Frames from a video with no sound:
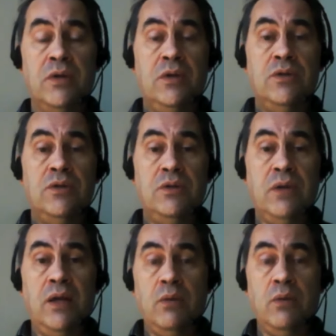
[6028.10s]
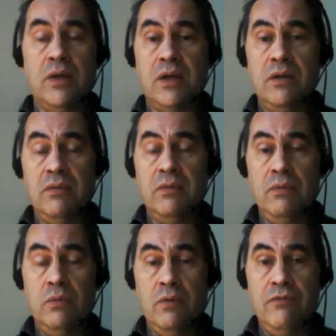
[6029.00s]
to anyone kind of
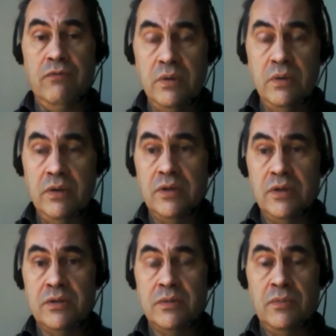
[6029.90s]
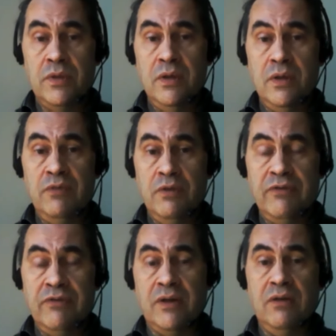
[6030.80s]
viewing this, if you're
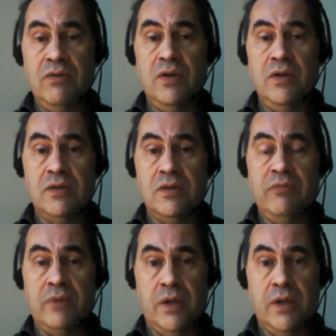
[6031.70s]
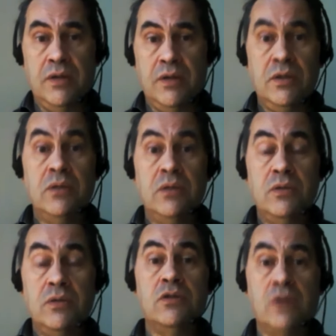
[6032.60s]
fucking things up for others,
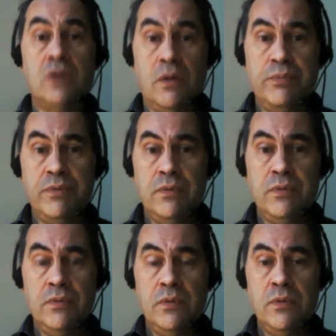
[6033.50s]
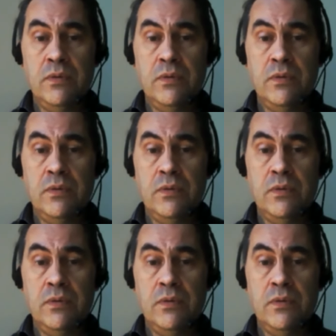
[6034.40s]
stop. Yeah.